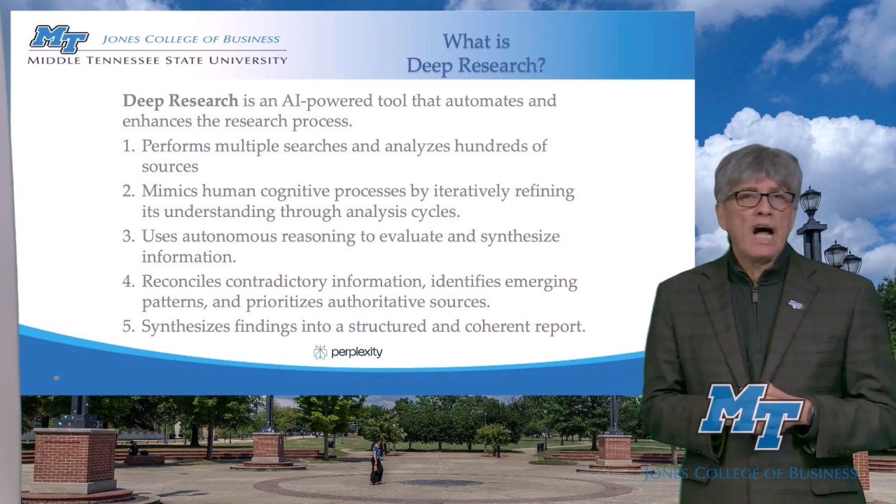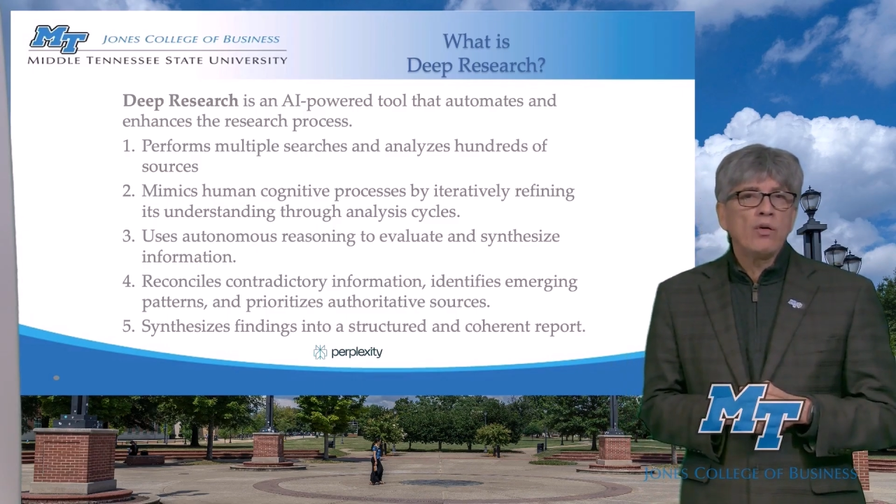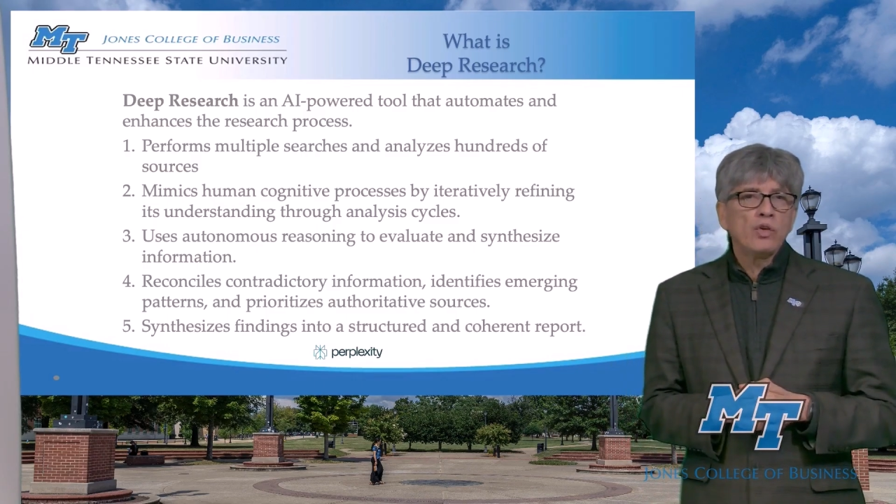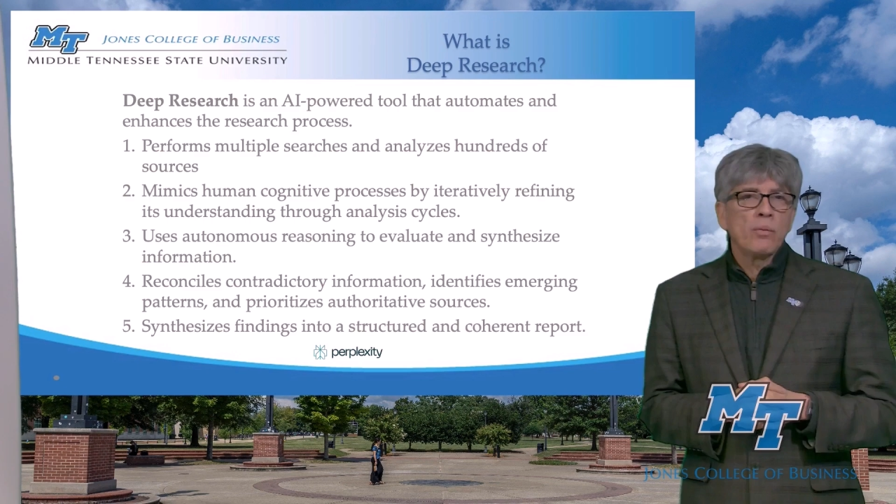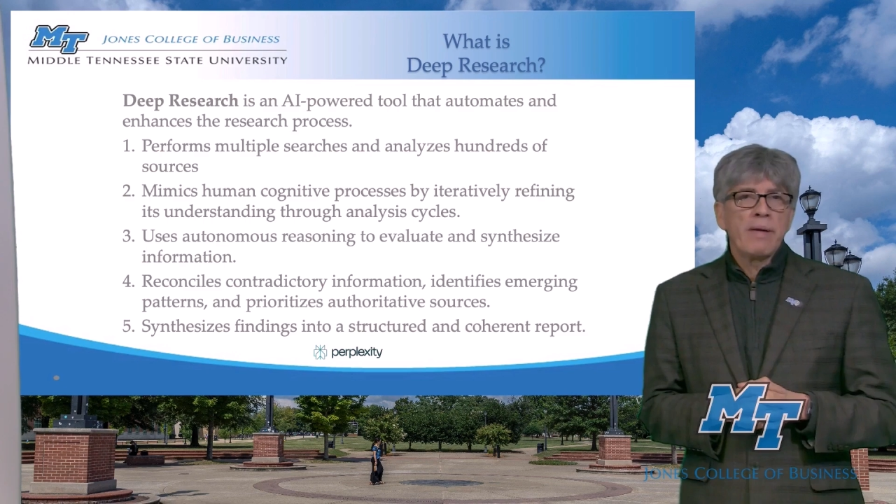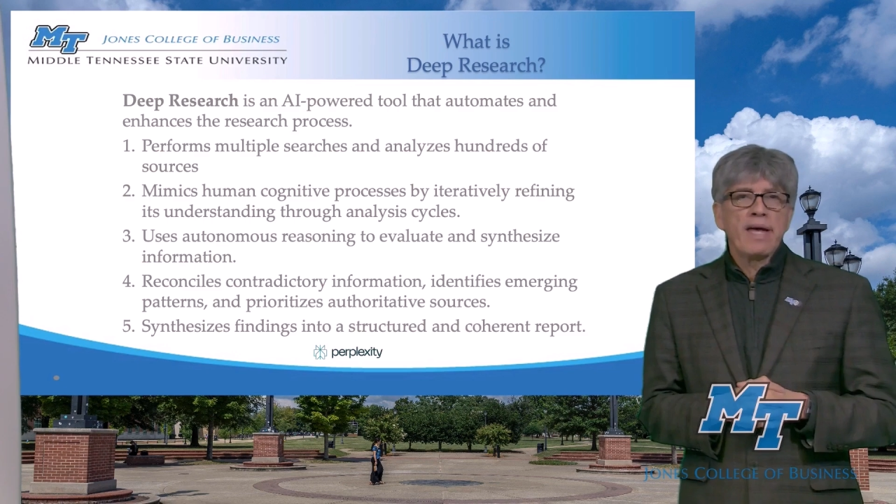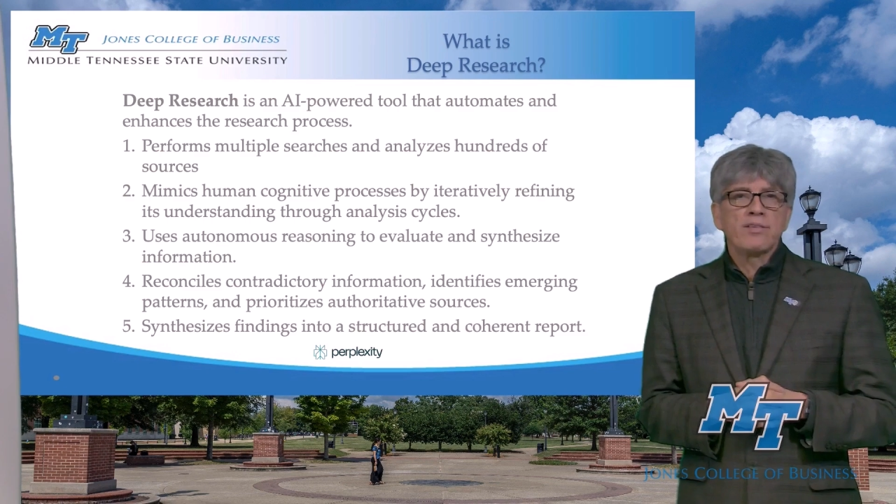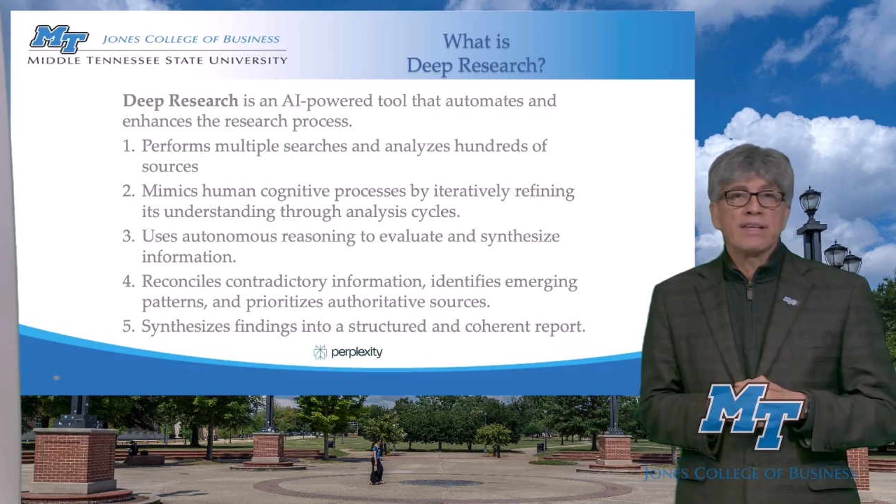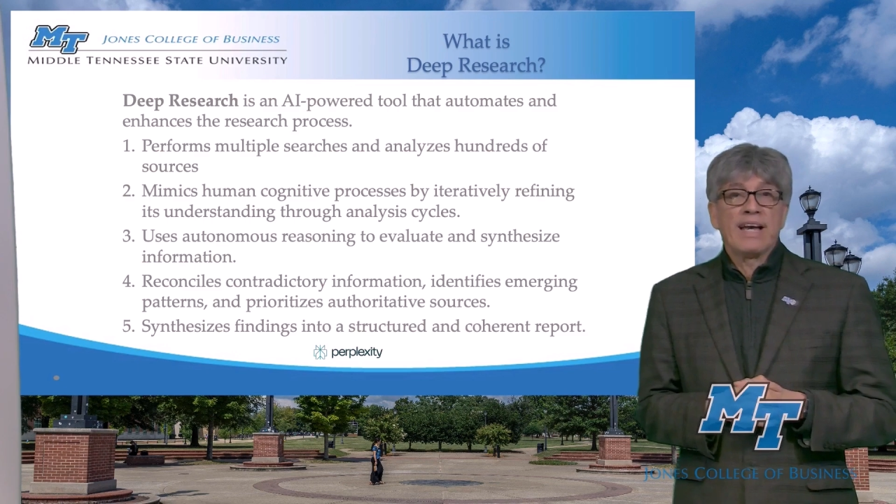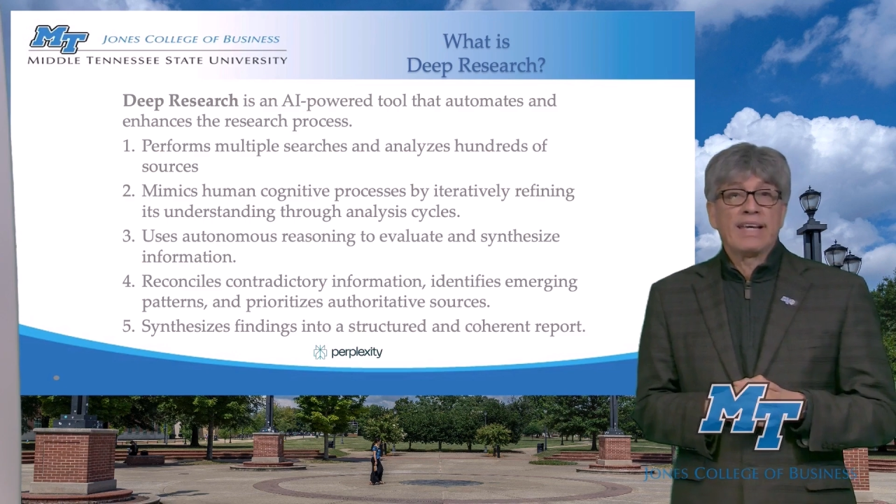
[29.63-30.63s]

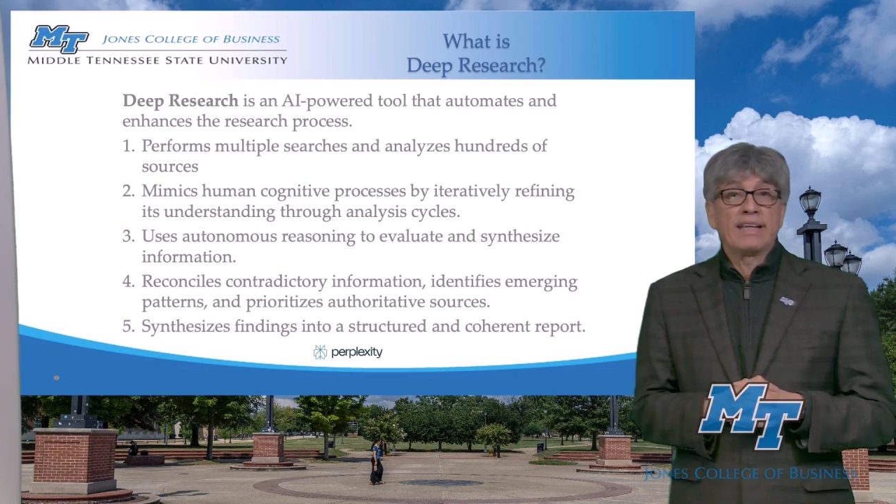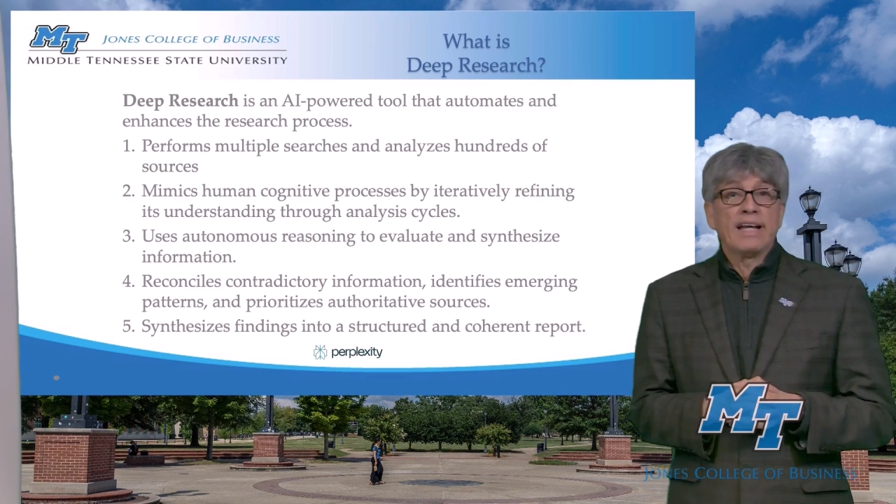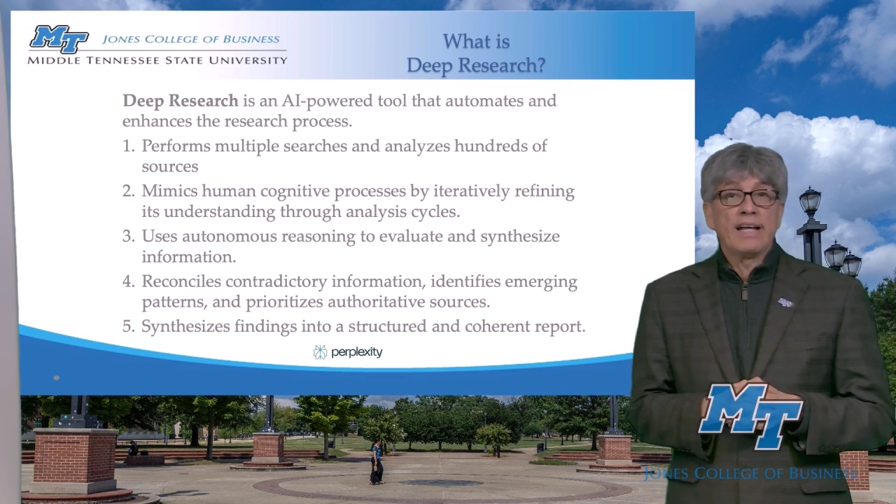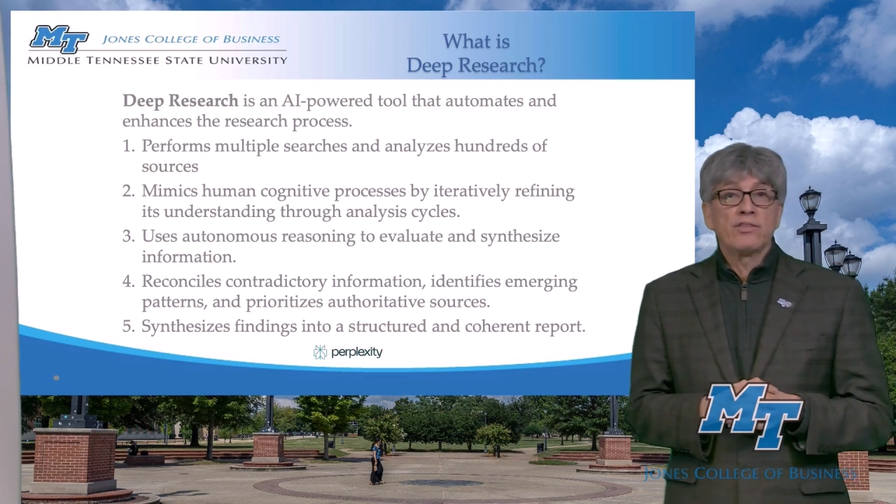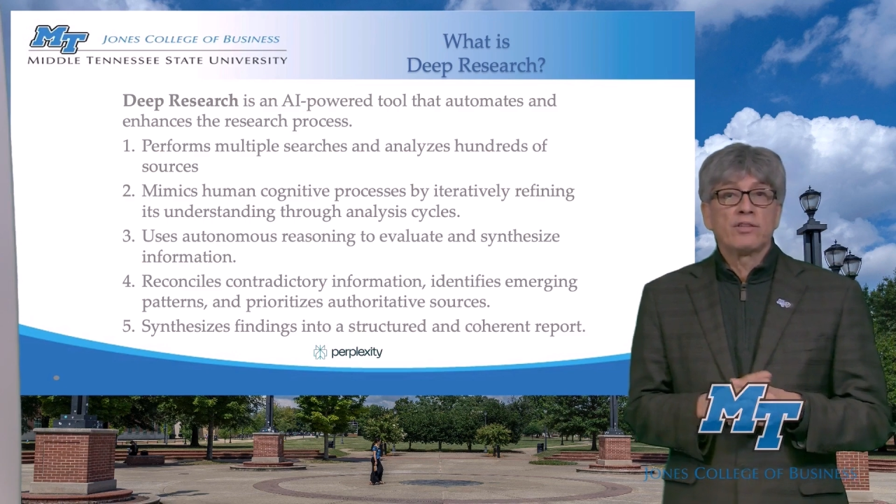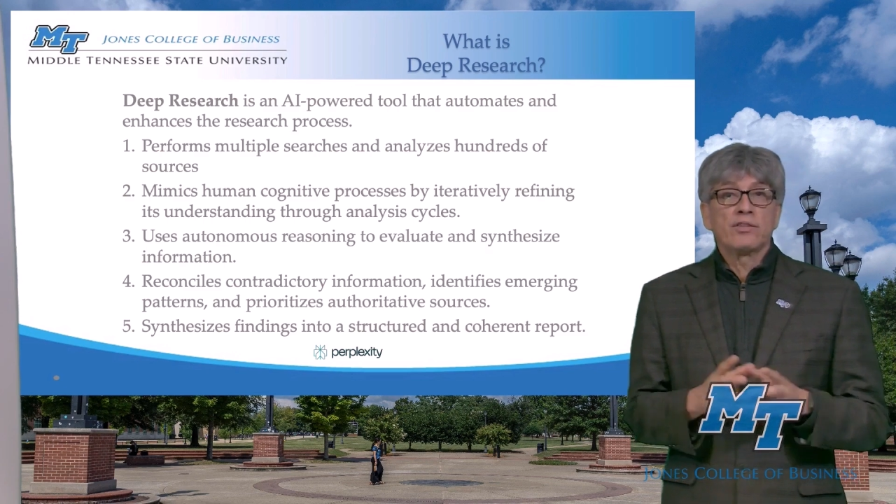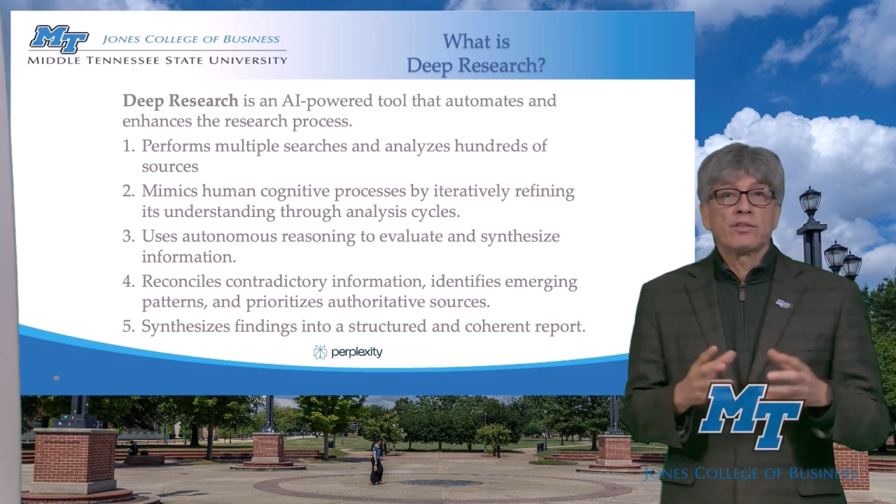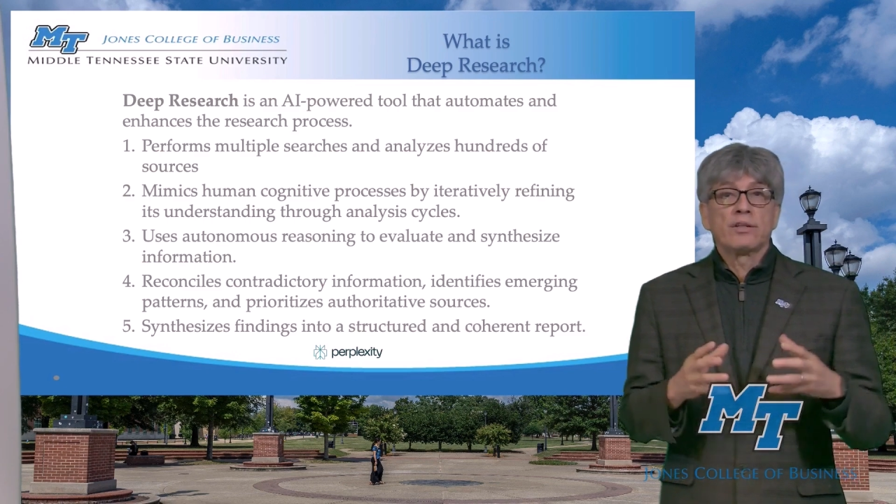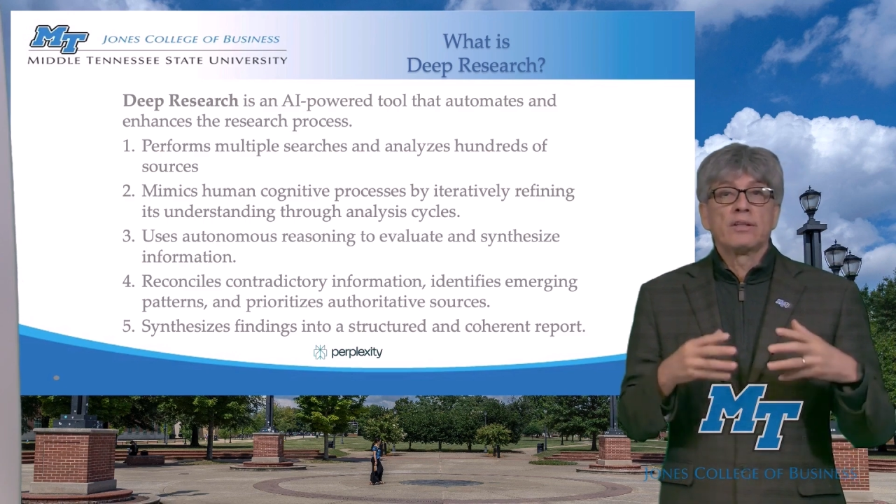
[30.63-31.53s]
automates and enhances